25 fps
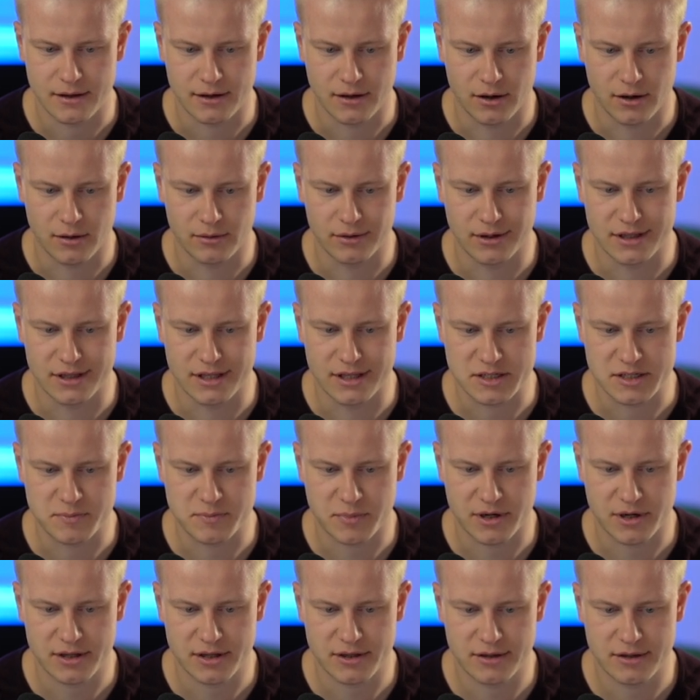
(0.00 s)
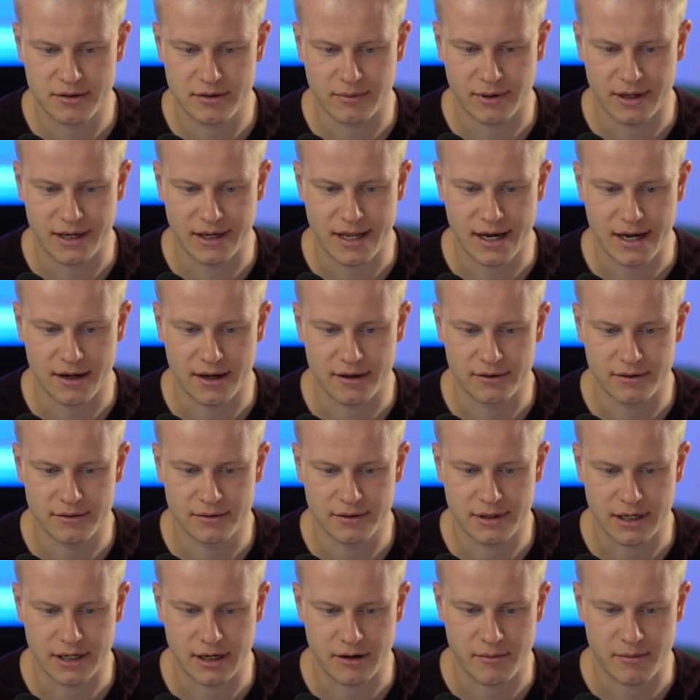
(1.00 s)
Only this part. Well, now,
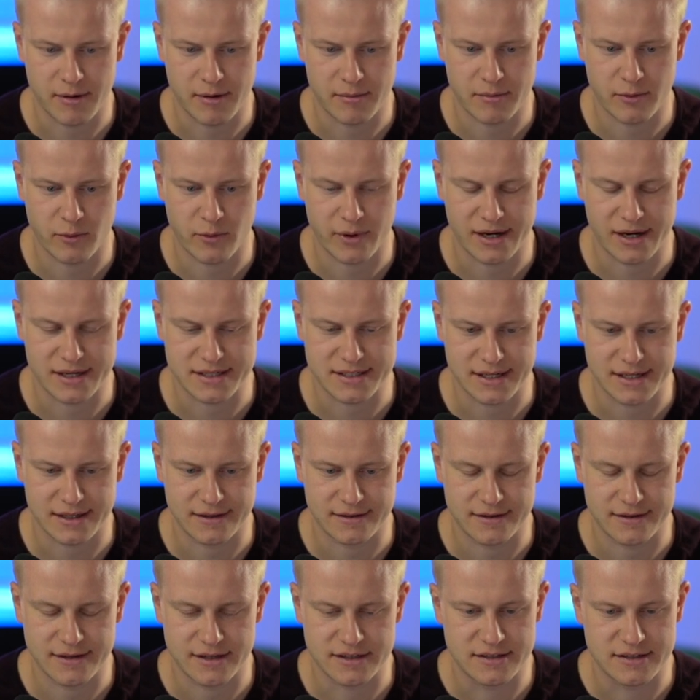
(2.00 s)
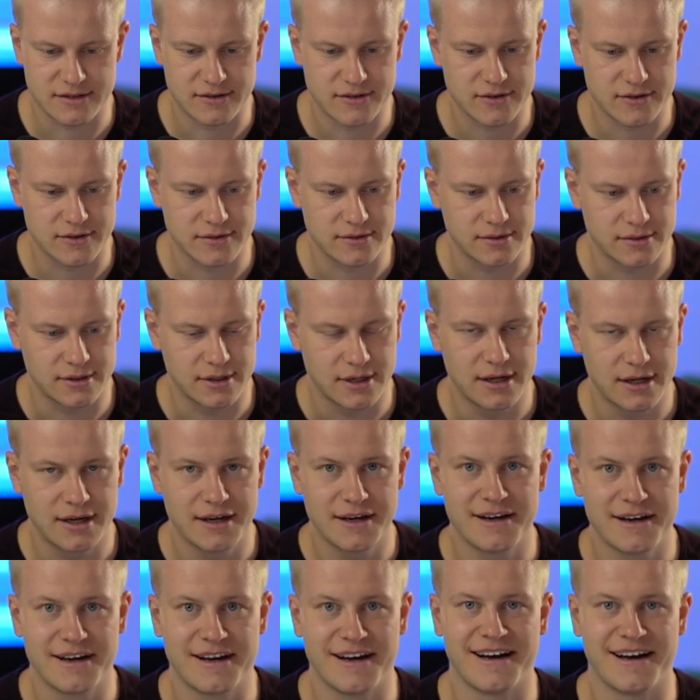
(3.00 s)
and I remember when I sent this to
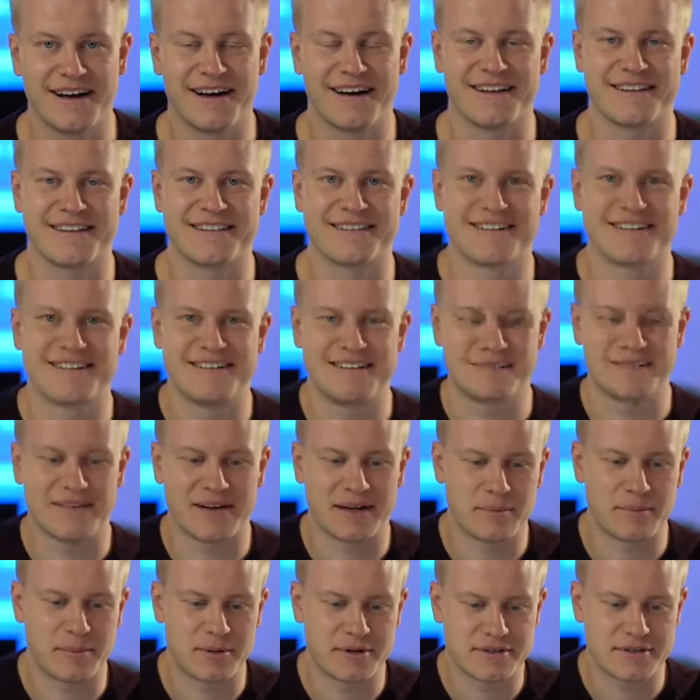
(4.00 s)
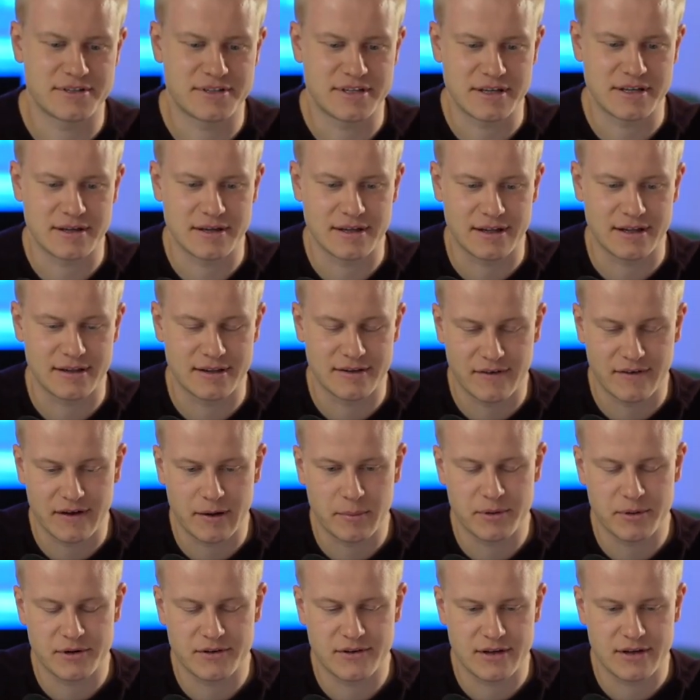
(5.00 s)
uh, the developers te- uh,
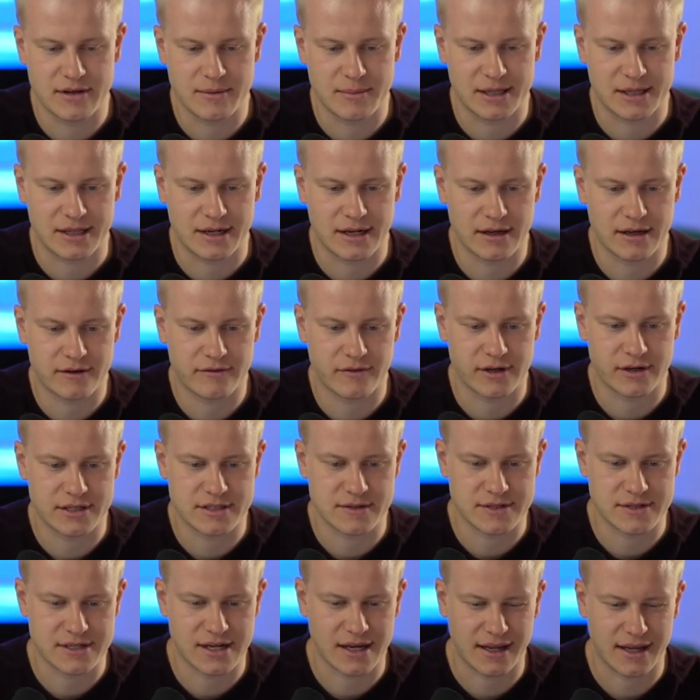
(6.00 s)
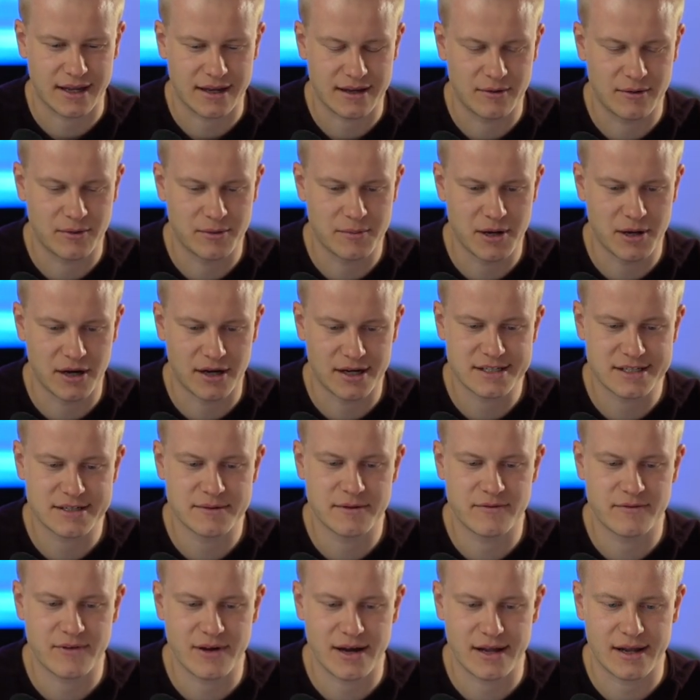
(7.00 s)
developer team at ClickFunnels was like, it would be awesome
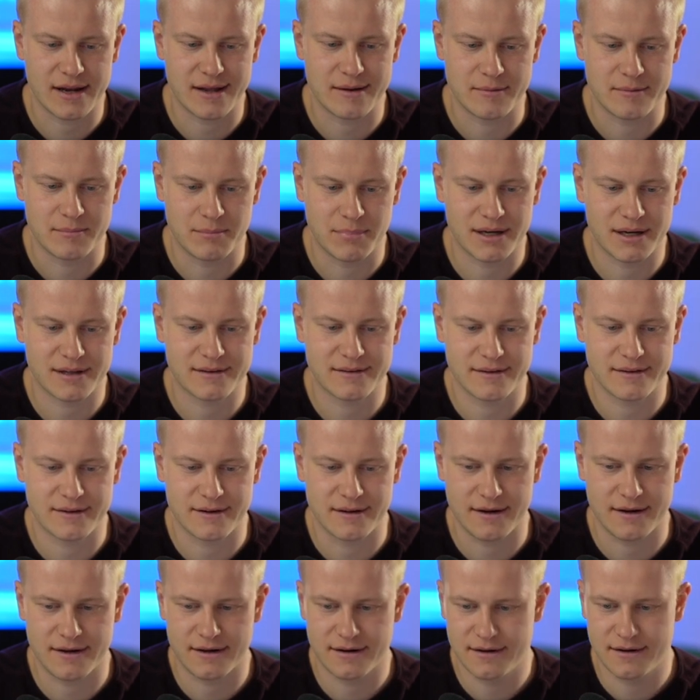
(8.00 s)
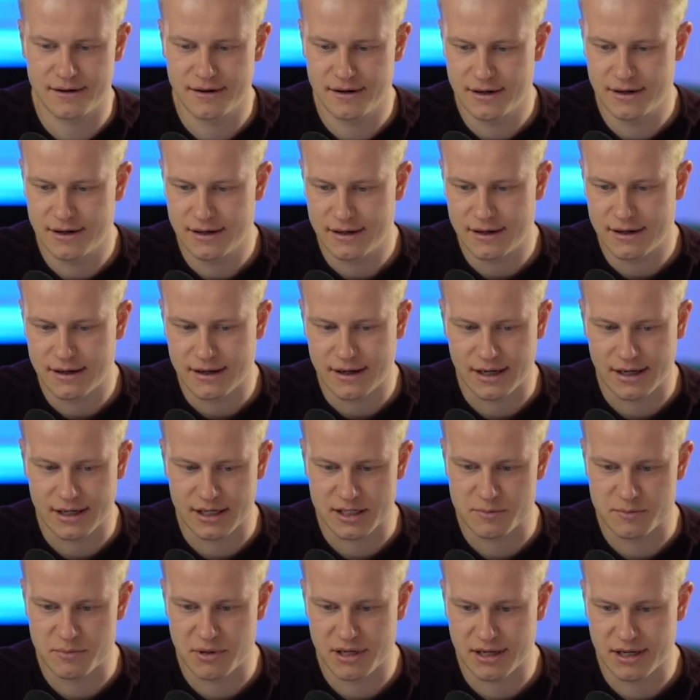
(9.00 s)
if you had a button here, and
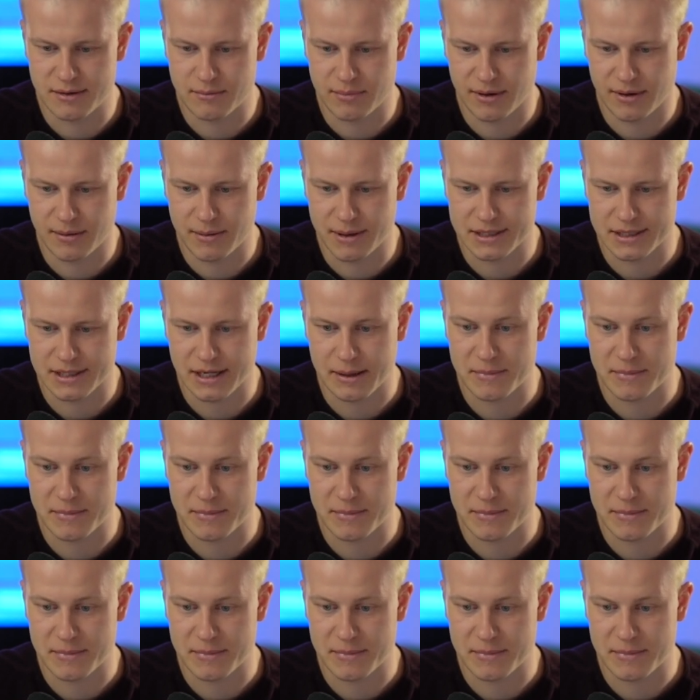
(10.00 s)
it's been implemented.